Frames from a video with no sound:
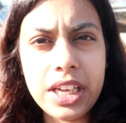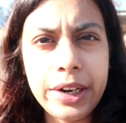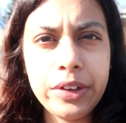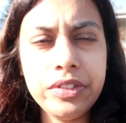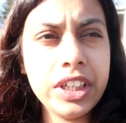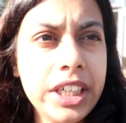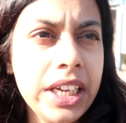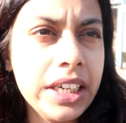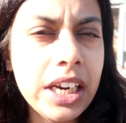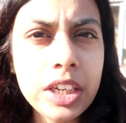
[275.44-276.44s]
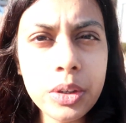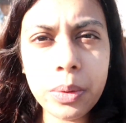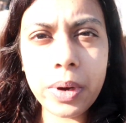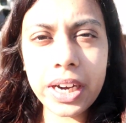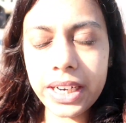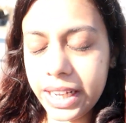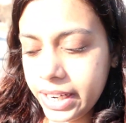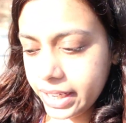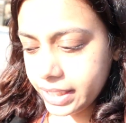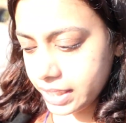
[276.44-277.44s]
side of the tunnel, you are
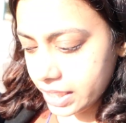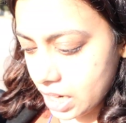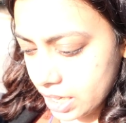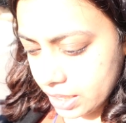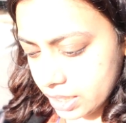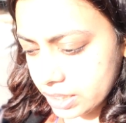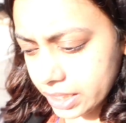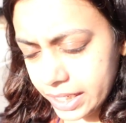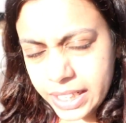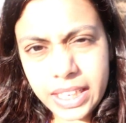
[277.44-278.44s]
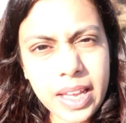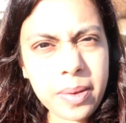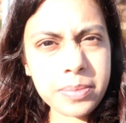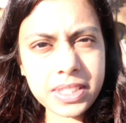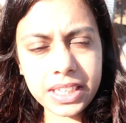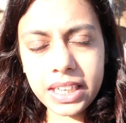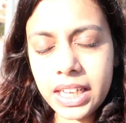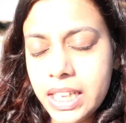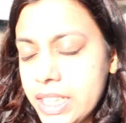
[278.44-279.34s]
directly under the DMZ,